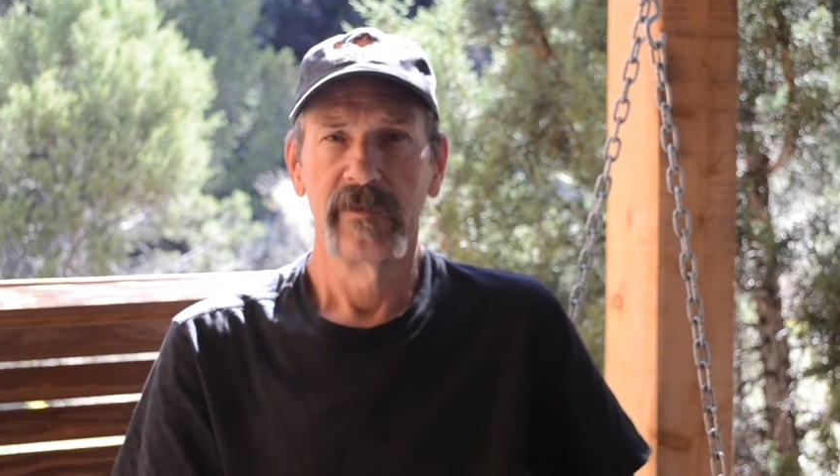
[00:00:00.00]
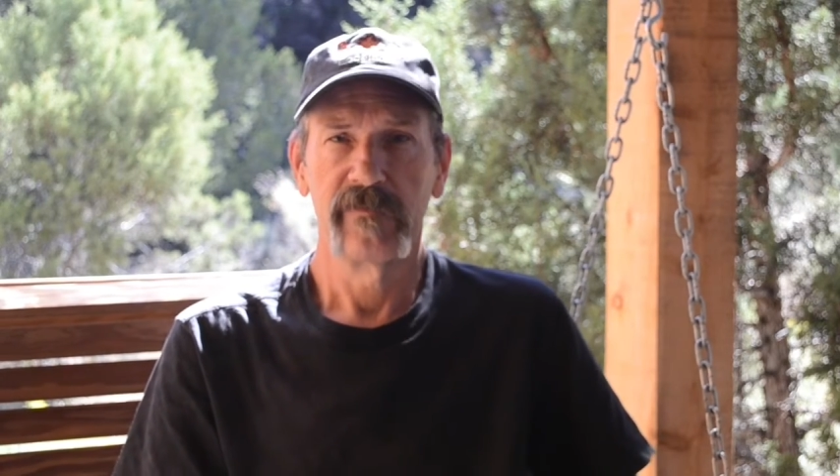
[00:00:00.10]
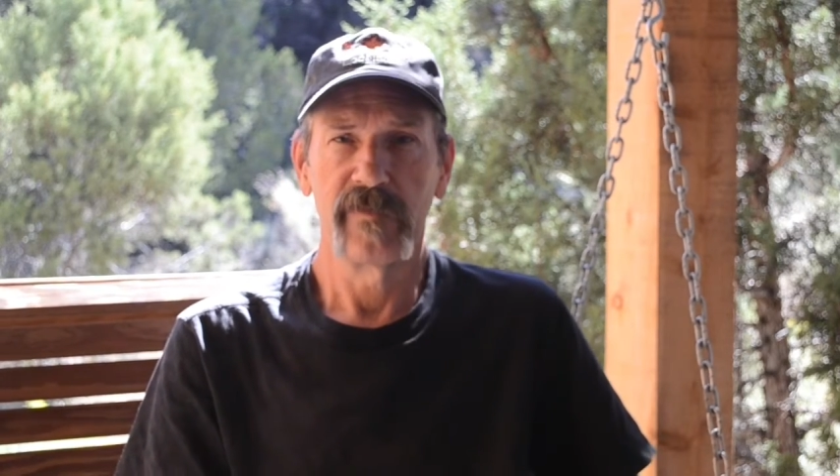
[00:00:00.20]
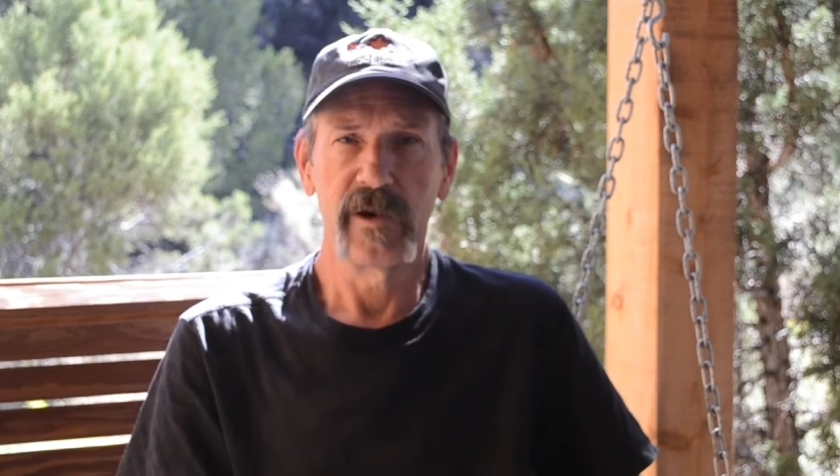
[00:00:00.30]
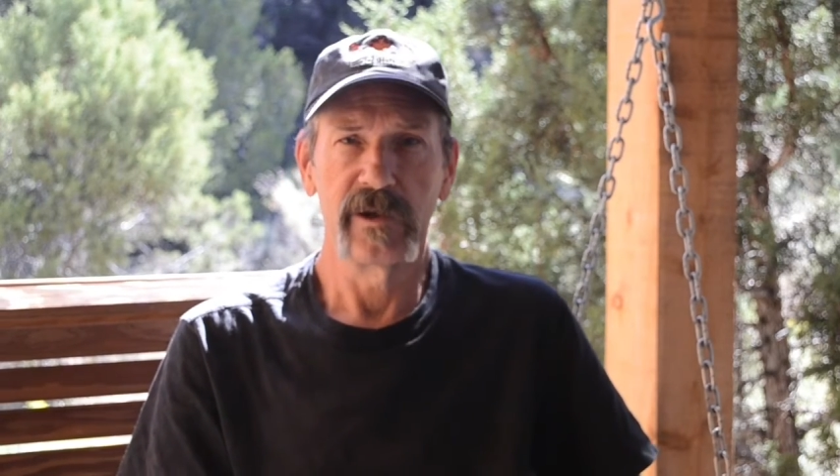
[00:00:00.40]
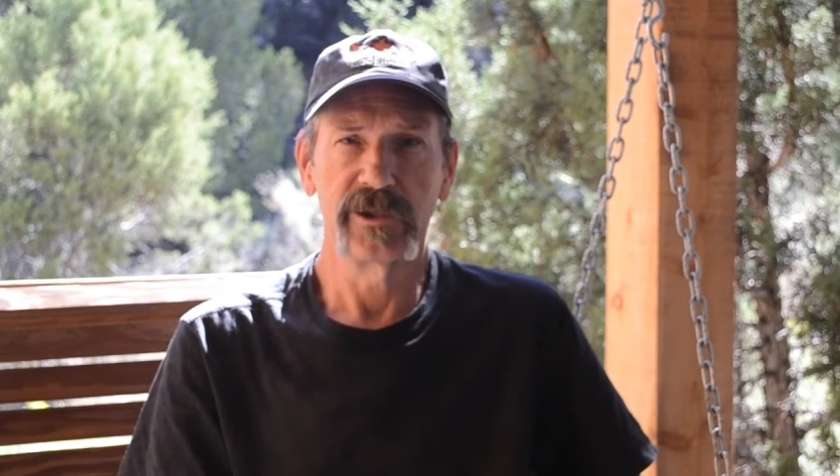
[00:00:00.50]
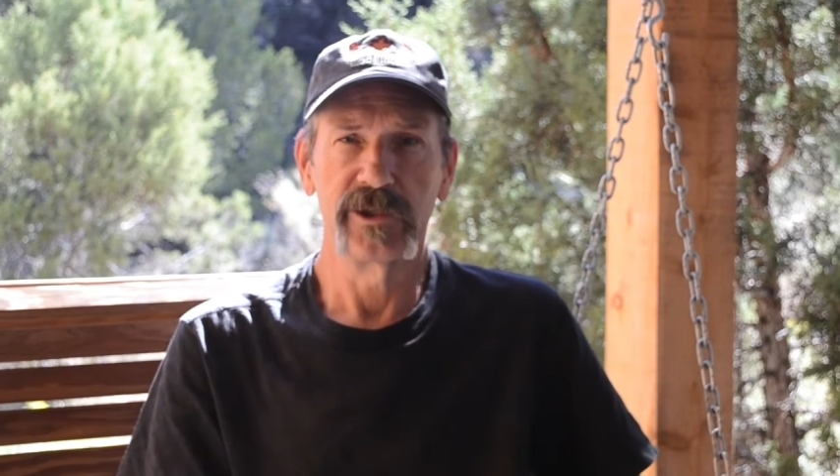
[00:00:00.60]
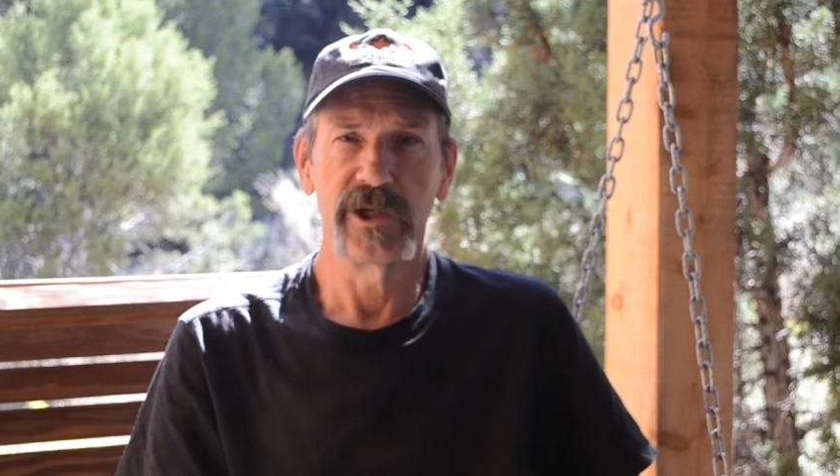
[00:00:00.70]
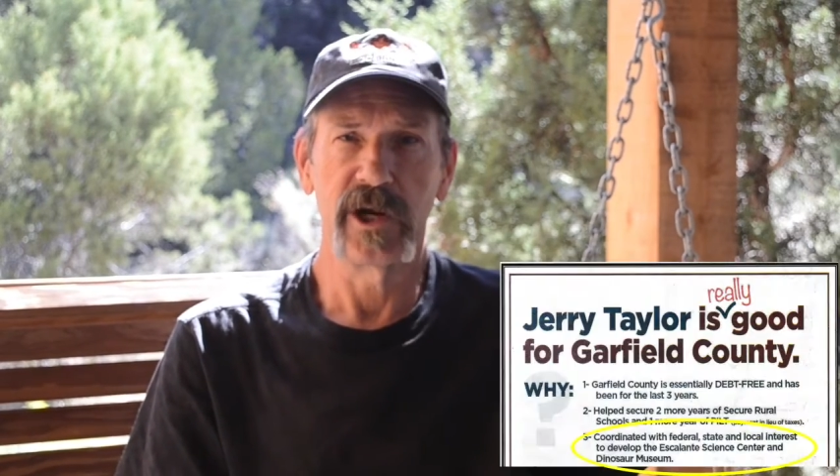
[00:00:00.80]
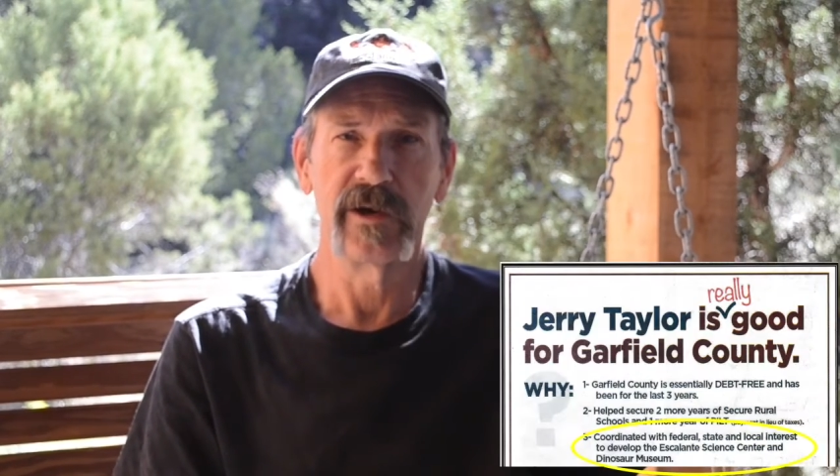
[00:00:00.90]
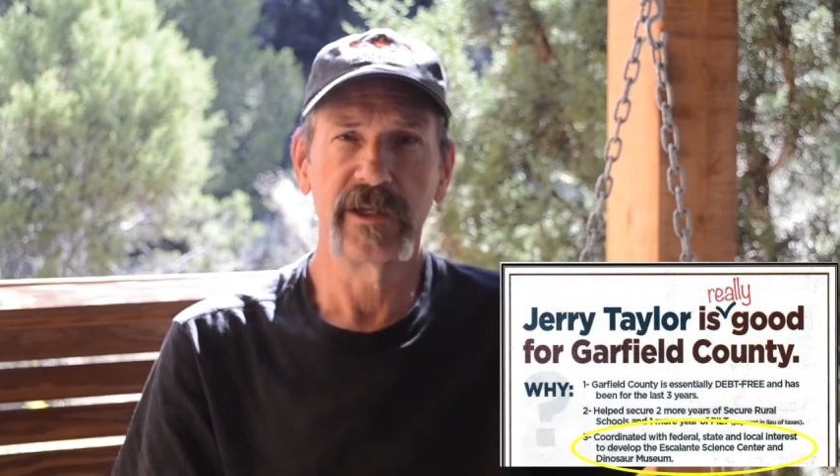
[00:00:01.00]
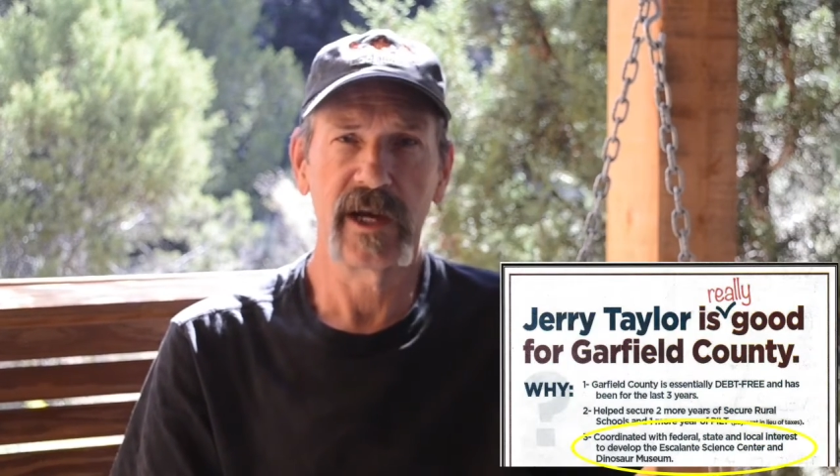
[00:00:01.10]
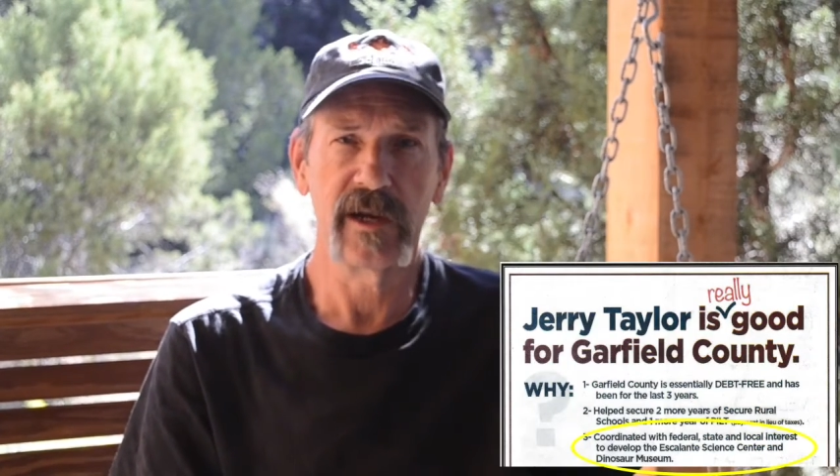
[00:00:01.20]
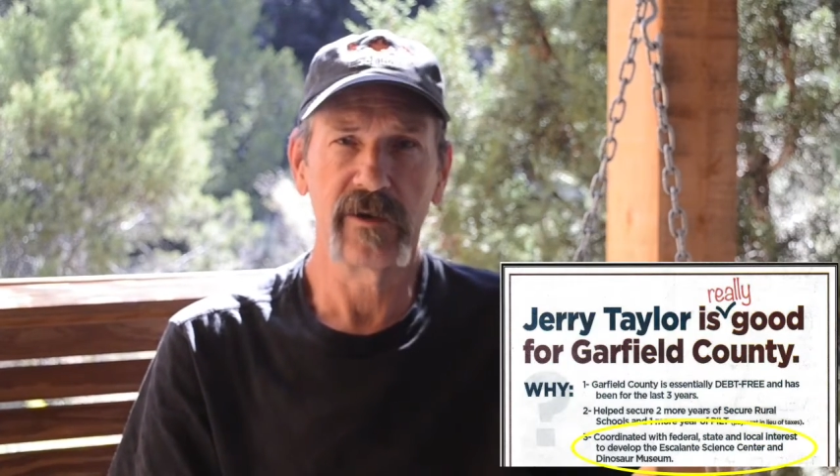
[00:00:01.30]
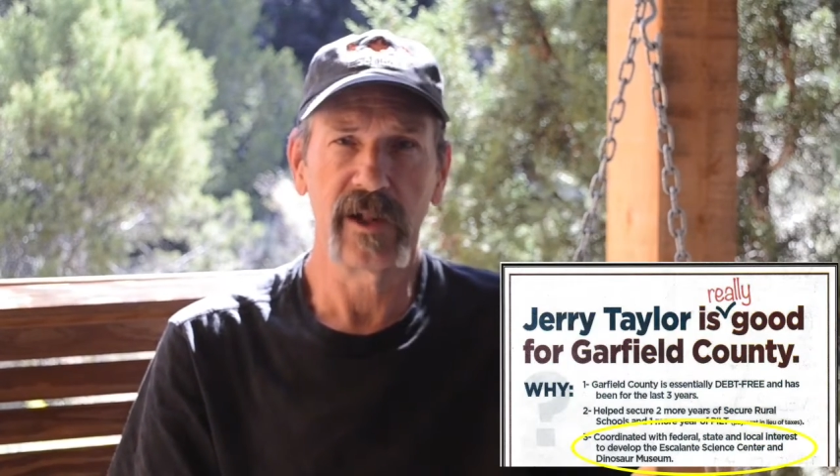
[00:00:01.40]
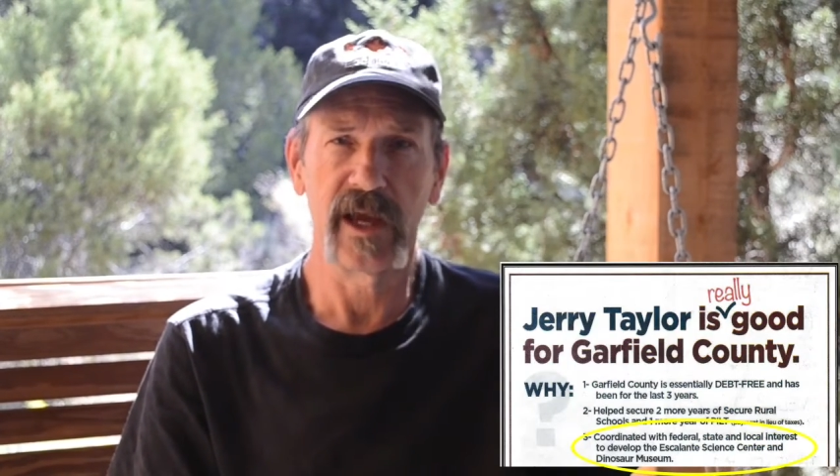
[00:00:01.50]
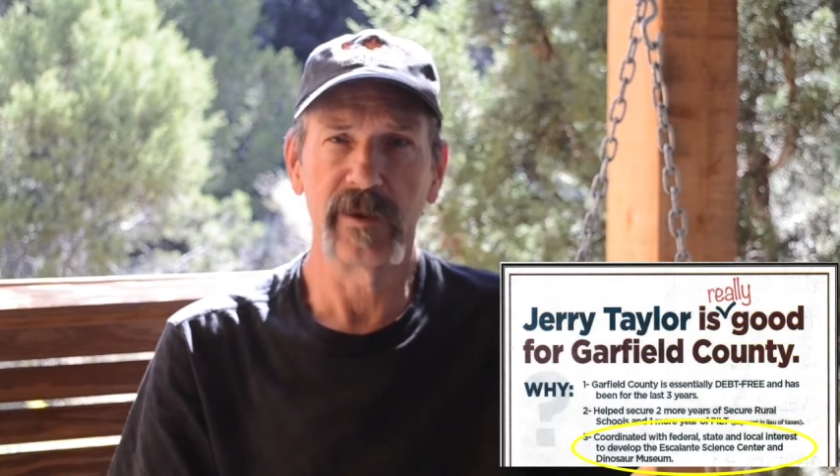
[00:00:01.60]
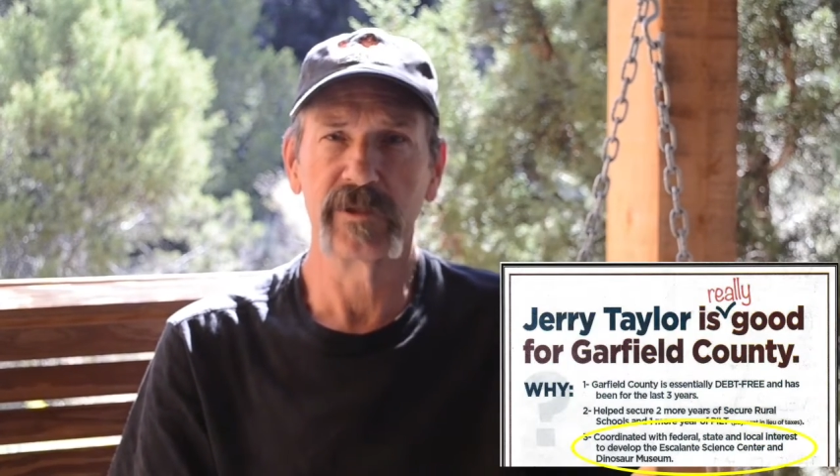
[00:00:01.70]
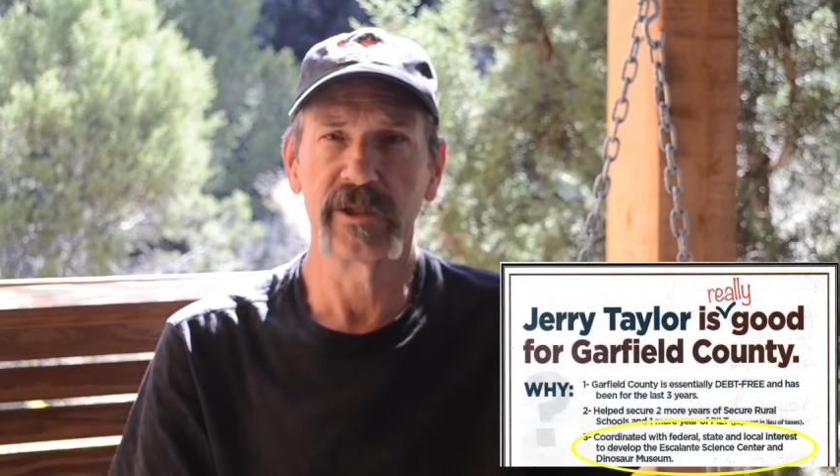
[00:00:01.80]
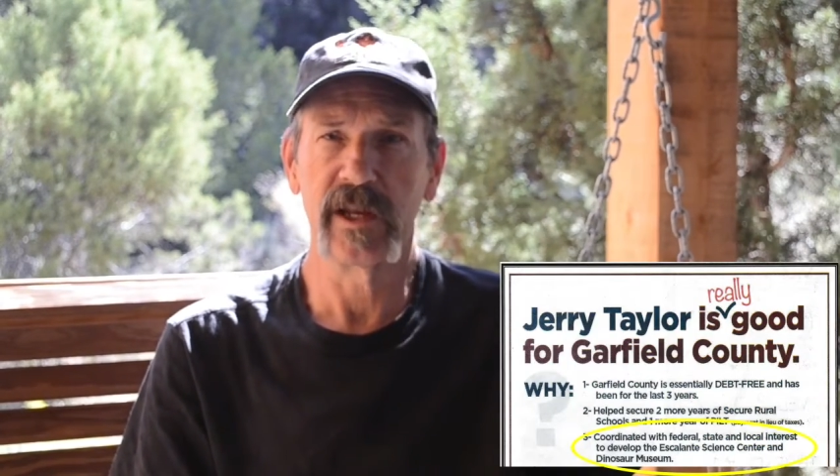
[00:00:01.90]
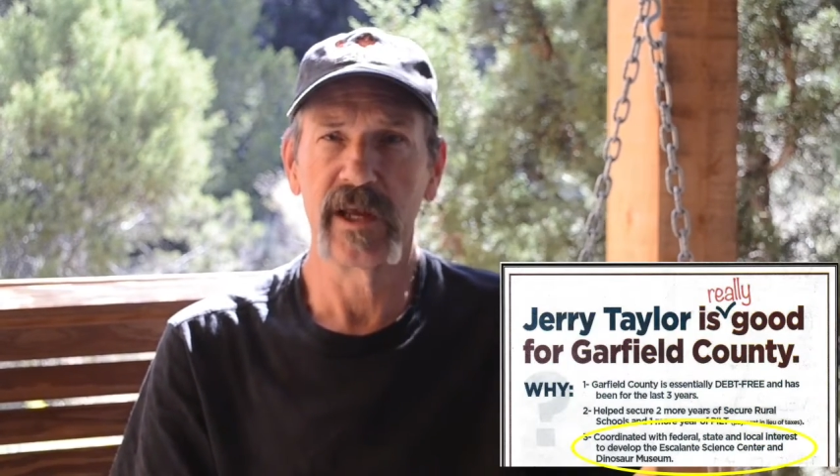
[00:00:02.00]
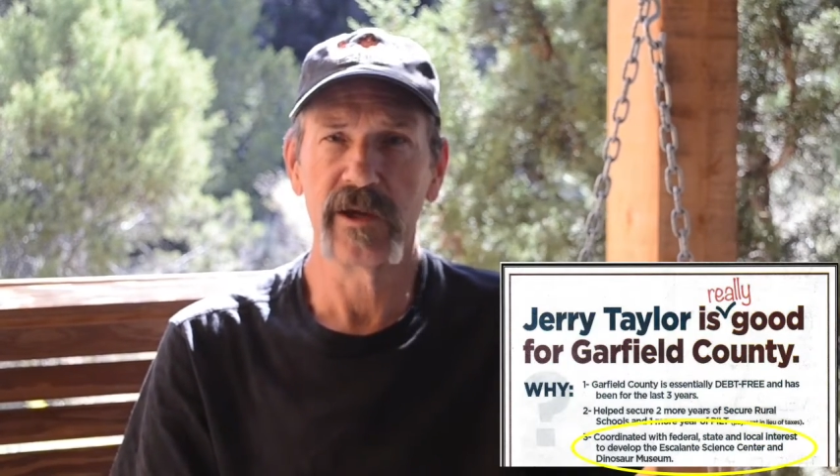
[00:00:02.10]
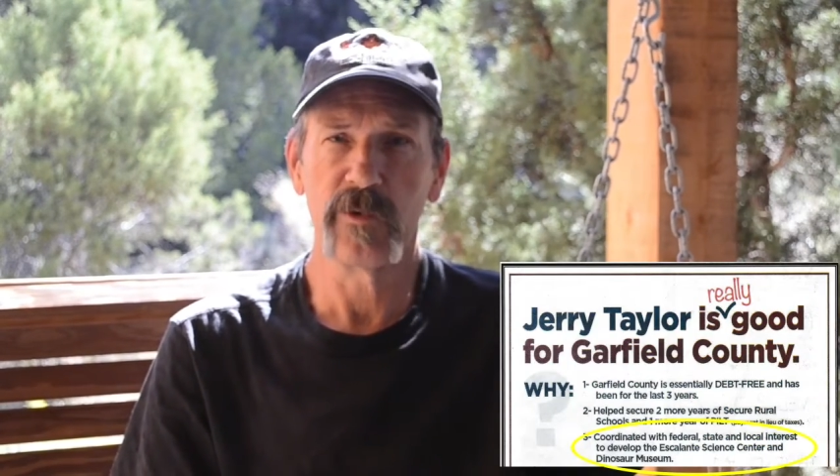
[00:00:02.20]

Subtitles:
First, Jerry Taylor claims that he